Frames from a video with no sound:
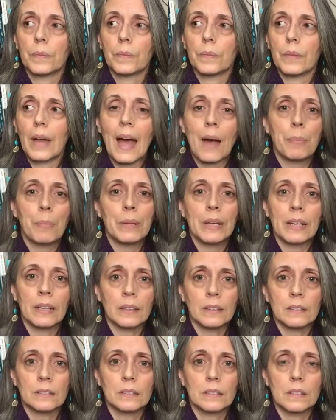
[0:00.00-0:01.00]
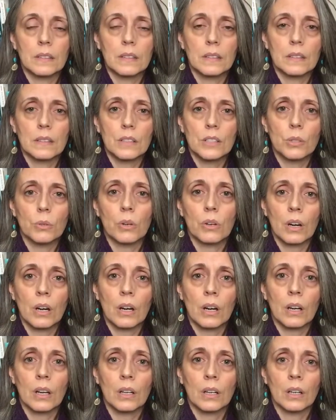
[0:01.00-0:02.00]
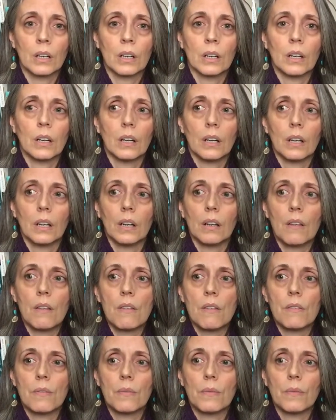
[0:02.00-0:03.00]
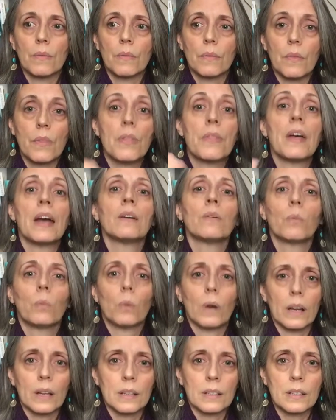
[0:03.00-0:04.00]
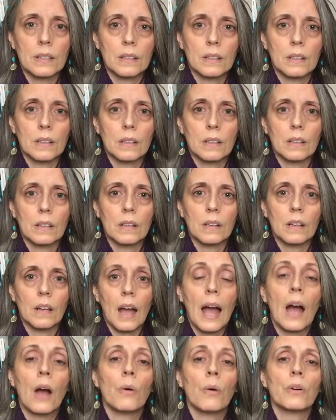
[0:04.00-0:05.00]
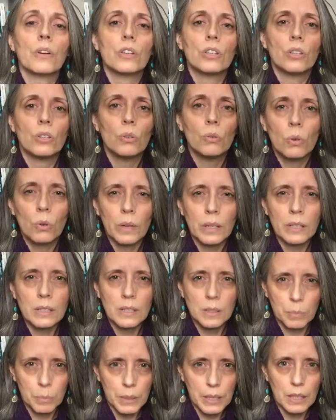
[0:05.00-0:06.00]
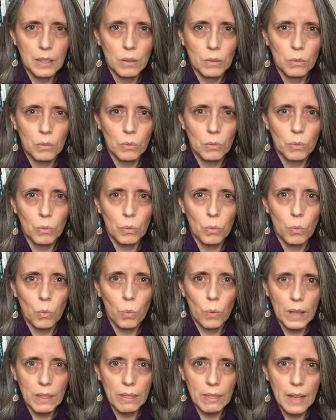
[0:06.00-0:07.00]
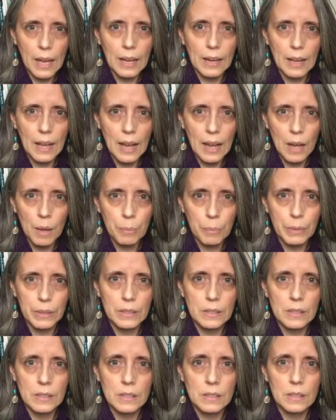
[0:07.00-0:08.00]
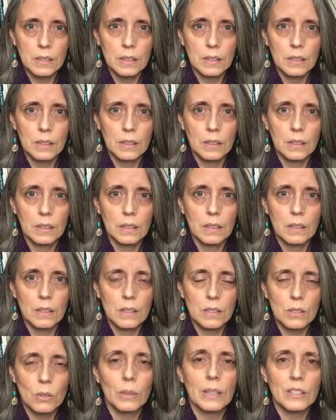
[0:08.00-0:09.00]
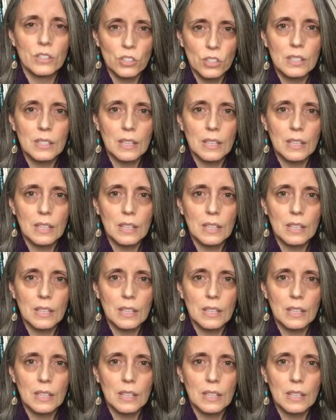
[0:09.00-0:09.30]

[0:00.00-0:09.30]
happening to occur, then what? How are you going to be when that happens? So let's just